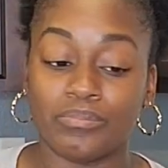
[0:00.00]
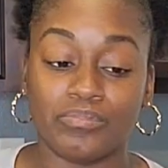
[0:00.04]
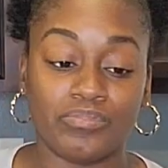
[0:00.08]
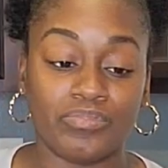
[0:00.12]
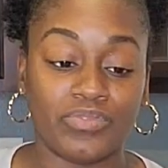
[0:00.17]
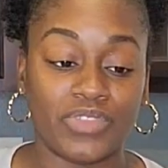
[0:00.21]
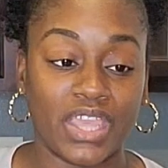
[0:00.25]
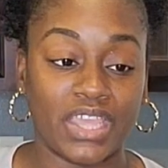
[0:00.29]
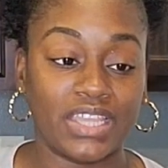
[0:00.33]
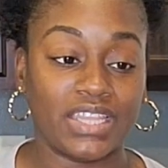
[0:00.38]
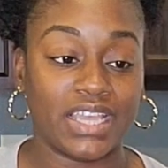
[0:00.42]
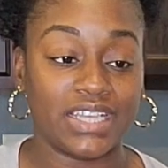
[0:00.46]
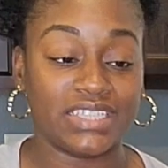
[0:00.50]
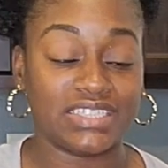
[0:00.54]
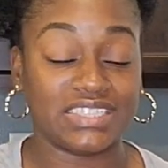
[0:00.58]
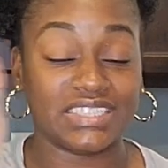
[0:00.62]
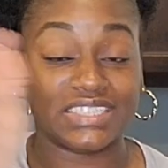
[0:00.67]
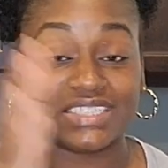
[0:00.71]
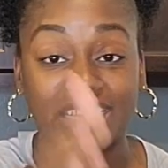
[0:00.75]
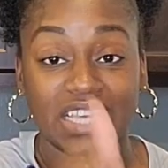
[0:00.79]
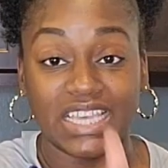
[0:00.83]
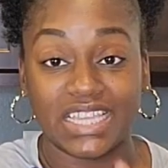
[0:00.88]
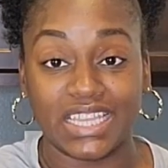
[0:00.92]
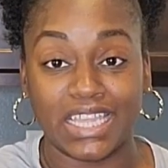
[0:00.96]
They like to
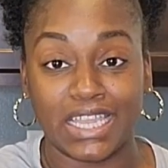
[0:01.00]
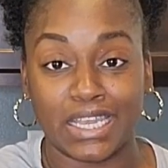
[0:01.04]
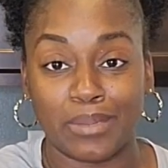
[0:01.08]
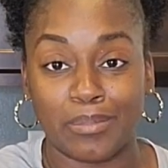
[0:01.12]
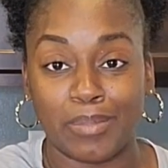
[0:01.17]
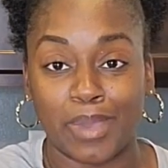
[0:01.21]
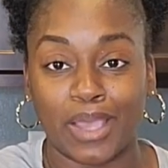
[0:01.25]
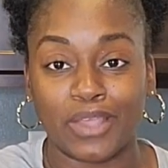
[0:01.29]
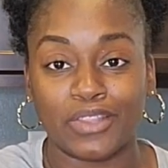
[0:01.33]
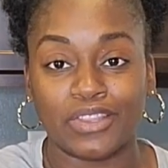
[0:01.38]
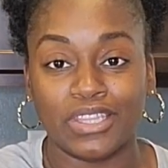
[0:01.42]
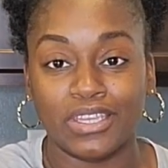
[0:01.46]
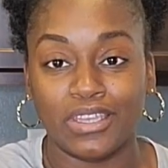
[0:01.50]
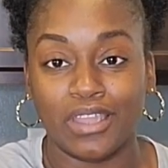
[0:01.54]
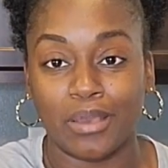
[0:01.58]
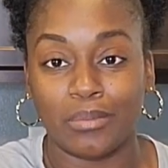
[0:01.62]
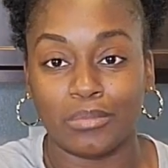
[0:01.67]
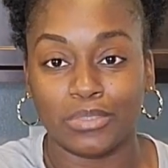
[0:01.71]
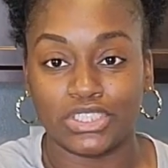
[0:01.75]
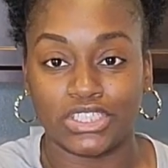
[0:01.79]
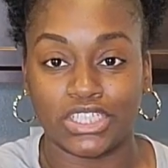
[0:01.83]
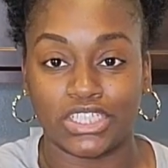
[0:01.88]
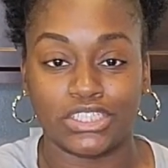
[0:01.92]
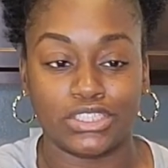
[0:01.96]
say that about the Nama
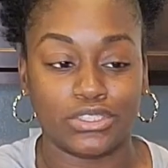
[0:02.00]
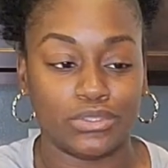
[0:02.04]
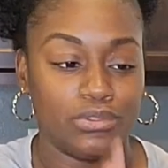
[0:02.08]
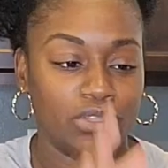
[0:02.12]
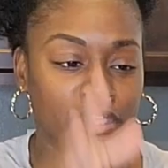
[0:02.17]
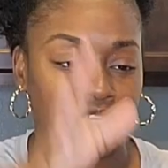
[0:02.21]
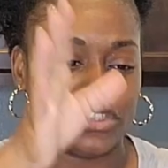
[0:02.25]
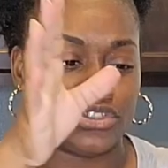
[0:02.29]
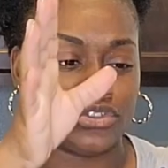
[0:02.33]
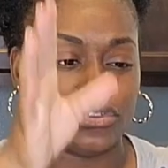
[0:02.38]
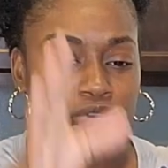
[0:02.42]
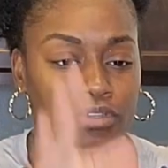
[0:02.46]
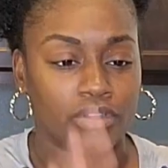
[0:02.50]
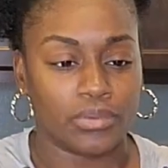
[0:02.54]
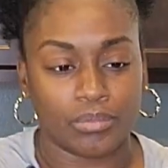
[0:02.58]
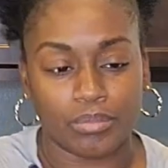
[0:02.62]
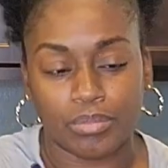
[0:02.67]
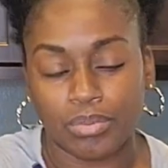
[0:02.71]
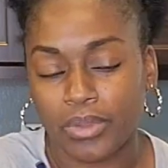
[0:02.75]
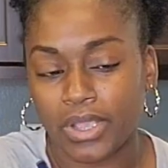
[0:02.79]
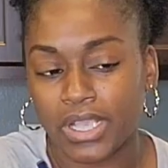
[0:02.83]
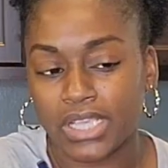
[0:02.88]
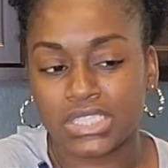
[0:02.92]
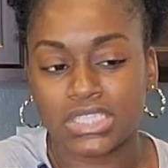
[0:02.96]
J2, that you can
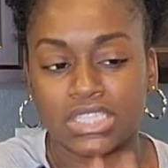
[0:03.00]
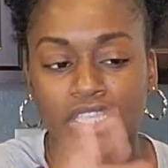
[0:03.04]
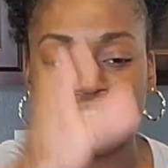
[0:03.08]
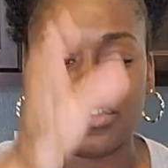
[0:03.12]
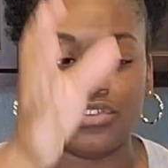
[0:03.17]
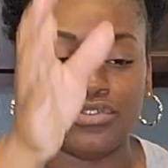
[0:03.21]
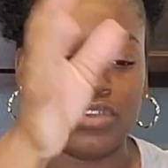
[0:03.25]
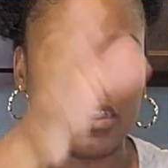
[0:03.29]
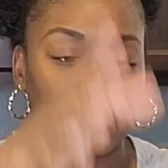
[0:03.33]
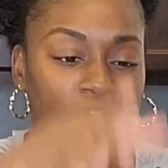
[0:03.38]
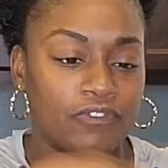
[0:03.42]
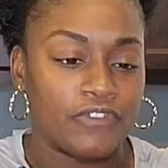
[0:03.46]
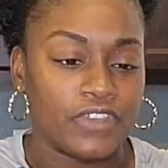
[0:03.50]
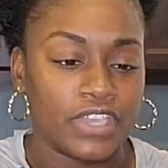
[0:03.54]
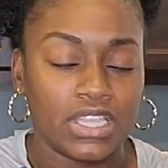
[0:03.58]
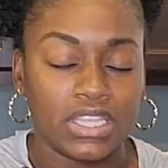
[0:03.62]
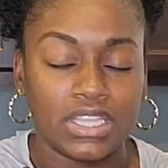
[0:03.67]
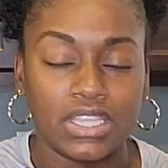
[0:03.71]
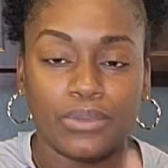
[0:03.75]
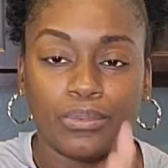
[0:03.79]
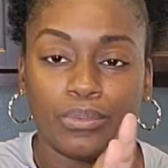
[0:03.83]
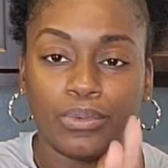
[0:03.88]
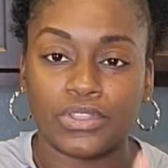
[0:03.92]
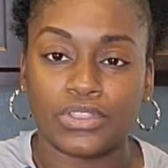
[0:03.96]
press it, you can fill
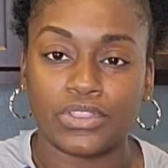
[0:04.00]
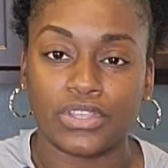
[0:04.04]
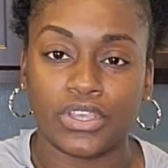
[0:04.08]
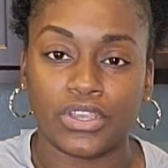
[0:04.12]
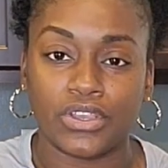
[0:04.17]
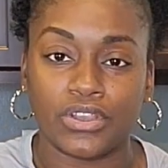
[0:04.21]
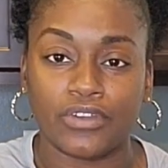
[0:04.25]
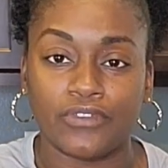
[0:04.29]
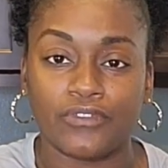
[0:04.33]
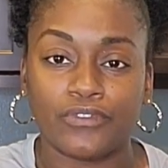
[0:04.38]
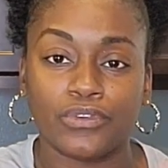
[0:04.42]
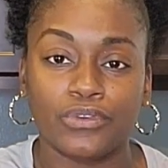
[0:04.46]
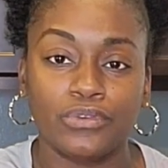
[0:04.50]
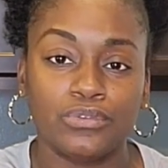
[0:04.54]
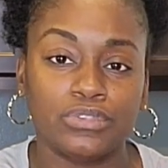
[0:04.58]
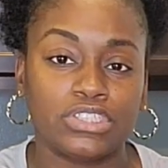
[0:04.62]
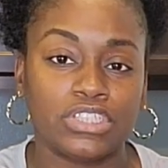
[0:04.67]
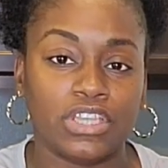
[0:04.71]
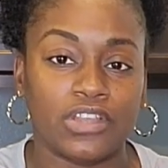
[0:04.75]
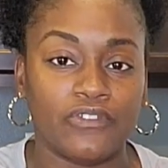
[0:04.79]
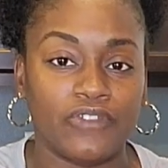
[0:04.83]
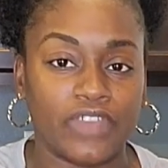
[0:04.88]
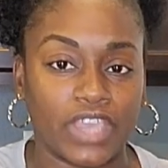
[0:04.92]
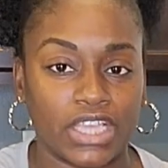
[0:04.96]
it with your fruits,
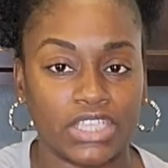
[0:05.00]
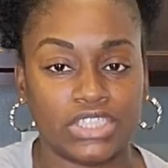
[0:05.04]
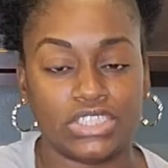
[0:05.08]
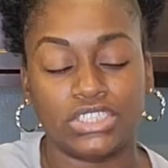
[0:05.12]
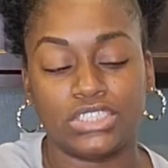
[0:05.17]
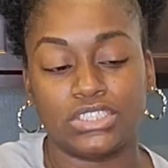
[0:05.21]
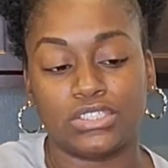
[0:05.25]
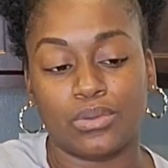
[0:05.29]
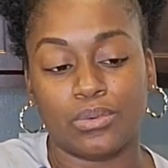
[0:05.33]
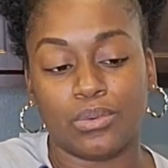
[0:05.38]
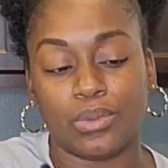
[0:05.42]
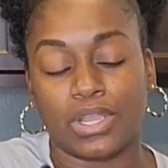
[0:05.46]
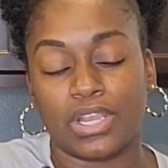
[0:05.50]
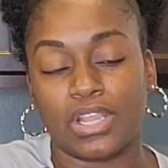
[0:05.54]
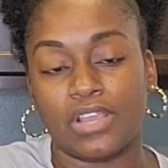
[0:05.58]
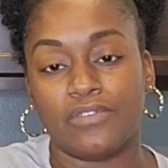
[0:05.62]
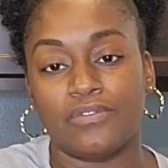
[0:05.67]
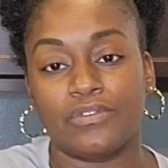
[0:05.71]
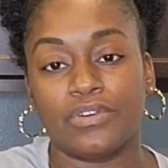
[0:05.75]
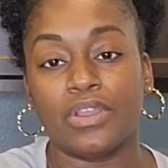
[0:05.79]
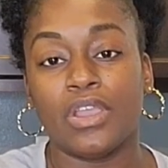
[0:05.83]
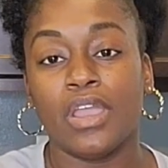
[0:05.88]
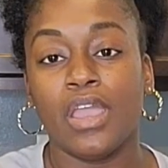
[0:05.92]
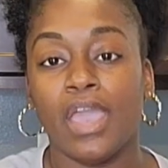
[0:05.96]
your veggies or
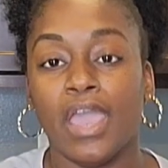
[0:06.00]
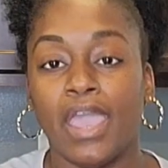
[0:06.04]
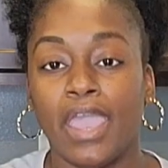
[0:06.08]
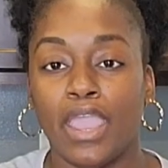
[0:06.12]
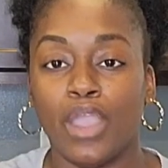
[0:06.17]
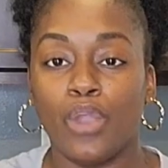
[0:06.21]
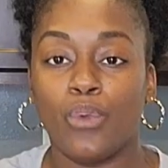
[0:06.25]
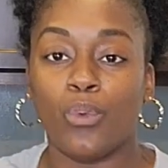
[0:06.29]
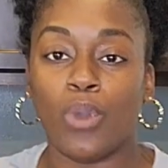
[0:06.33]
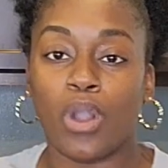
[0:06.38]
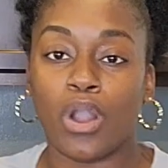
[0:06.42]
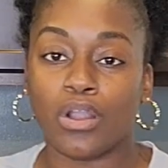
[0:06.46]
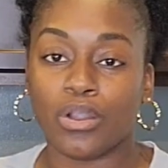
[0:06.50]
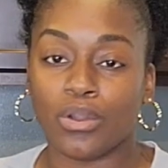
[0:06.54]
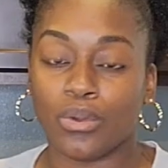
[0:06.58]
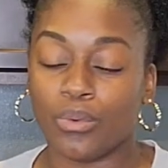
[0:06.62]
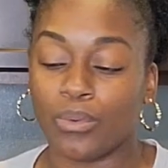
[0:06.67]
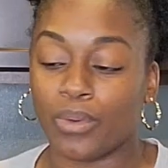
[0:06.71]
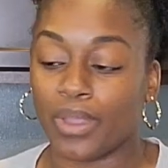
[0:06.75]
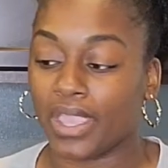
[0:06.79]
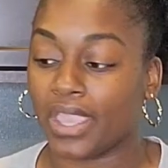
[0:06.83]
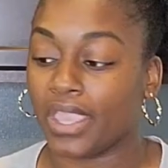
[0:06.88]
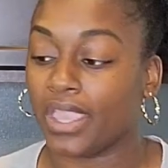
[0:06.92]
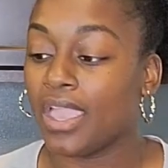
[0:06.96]
whatever, and walk
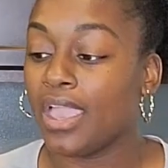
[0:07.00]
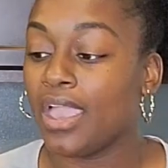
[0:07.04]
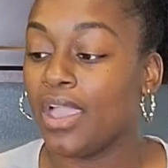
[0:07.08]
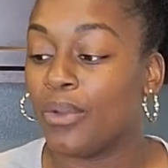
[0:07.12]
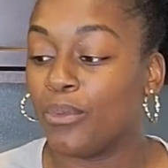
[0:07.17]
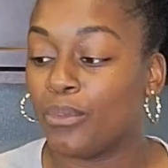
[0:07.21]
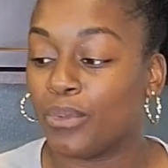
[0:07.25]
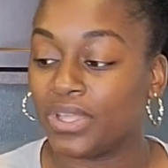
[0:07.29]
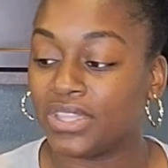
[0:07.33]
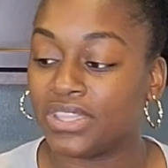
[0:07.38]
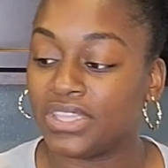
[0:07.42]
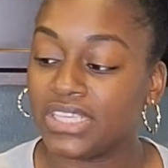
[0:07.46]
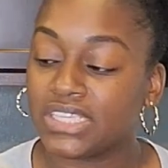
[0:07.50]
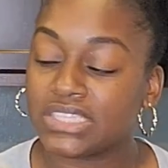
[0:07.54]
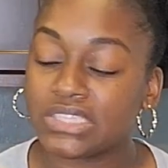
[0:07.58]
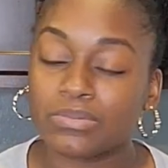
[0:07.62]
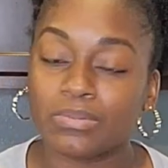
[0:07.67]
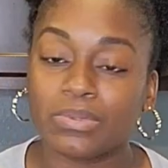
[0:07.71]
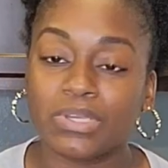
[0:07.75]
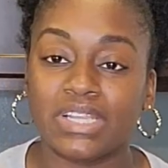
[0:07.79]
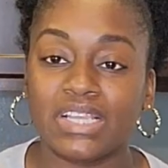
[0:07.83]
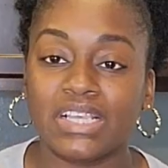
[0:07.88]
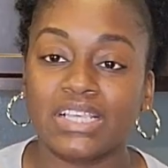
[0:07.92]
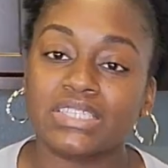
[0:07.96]
away. With this
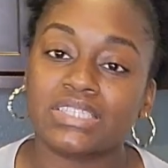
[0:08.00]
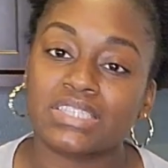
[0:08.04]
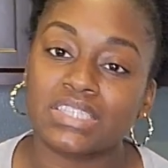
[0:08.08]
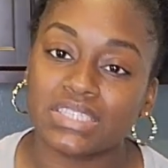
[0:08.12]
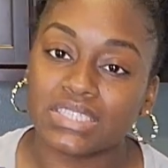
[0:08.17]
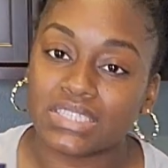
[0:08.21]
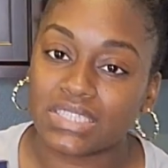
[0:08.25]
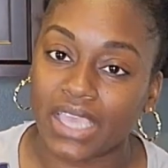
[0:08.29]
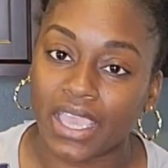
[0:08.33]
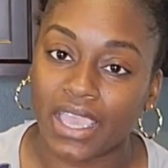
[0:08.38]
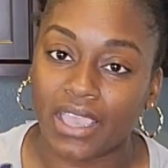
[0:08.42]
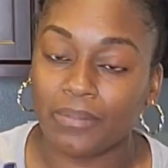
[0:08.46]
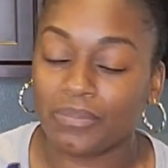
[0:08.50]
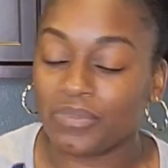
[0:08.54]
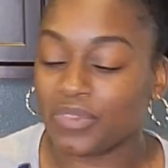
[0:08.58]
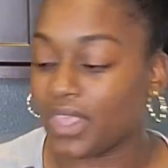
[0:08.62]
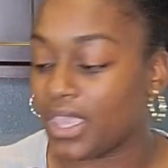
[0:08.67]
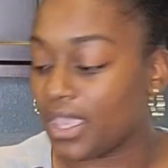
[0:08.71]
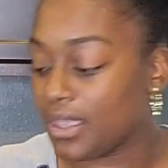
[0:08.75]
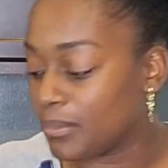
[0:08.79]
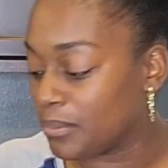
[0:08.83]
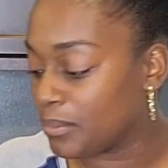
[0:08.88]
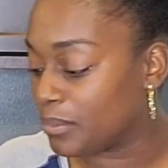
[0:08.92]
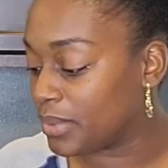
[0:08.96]
one, it's the same
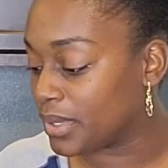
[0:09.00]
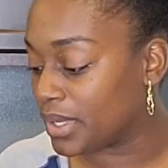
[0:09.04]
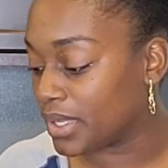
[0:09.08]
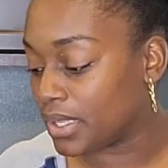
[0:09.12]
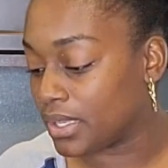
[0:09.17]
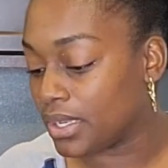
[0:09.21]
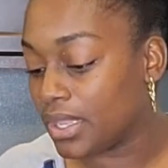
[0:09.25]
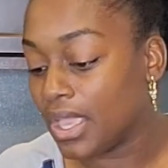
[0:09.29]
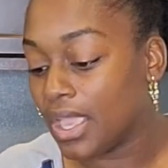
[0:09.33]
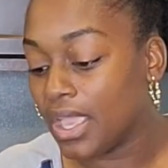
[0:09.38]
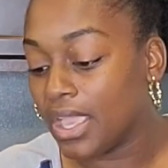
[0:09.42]
thing, but